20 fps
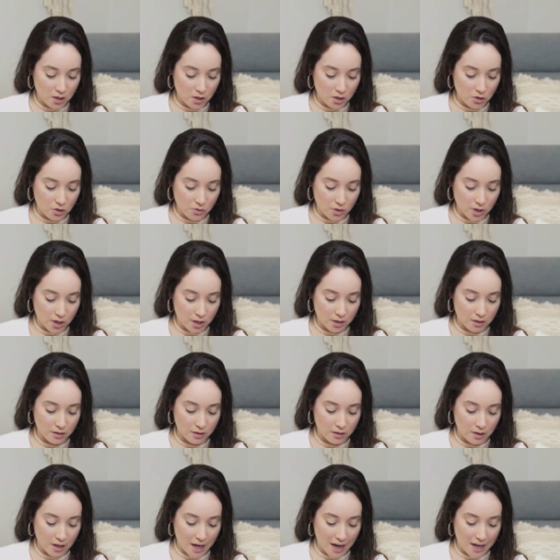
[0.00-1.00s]
You
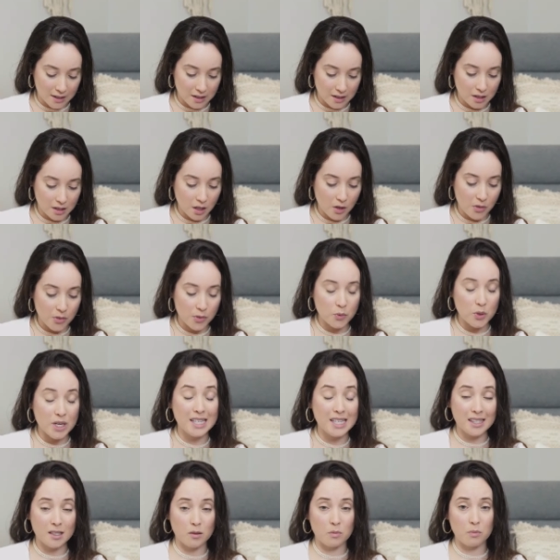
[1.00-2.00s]
can ask
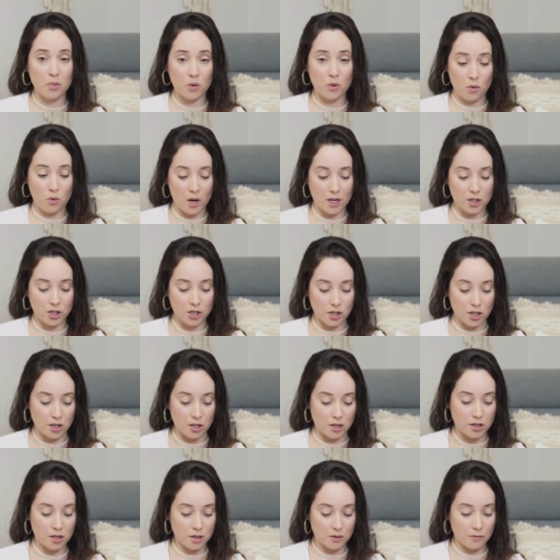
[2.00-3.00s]
3 simple
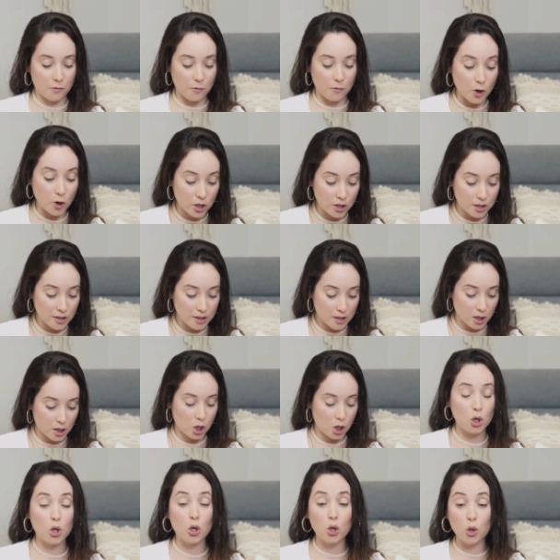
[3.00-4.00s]
questions. First,
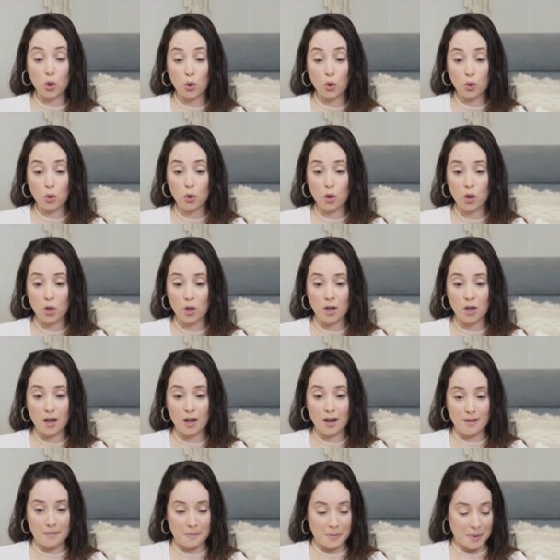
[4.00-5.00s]
who,
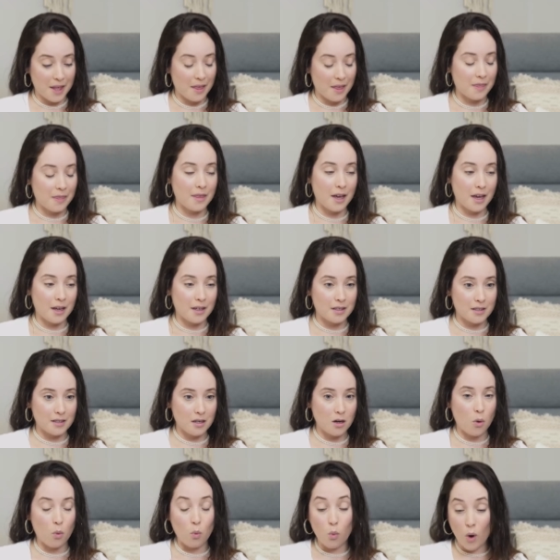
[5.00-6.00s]

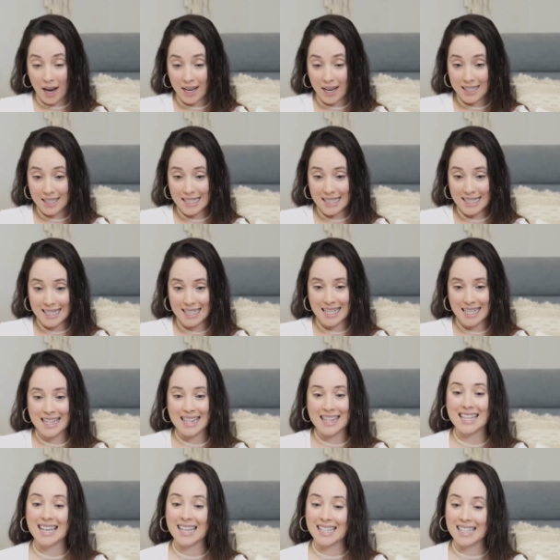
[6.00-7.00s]
then when,
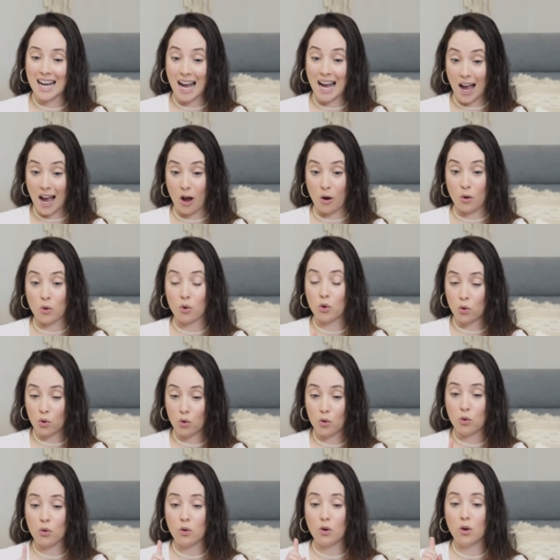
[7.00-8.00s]
then how.
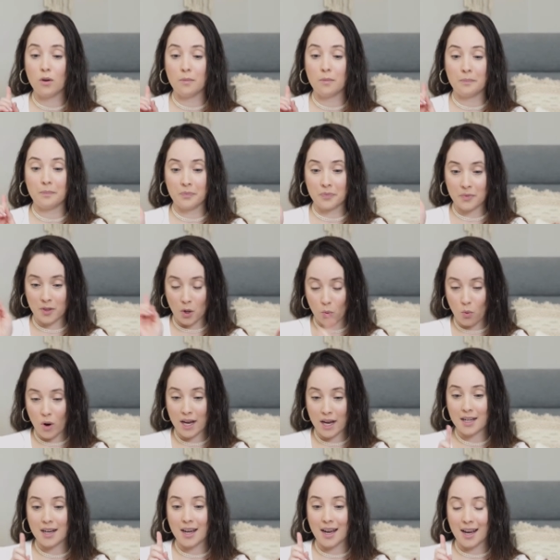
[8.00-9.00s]
Who,
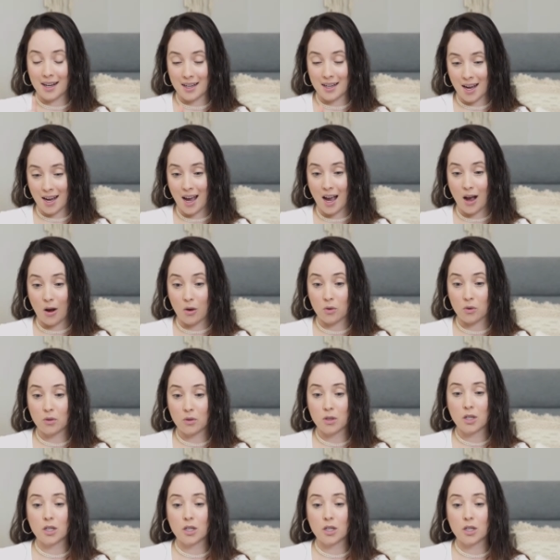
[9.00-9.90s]
when, and how.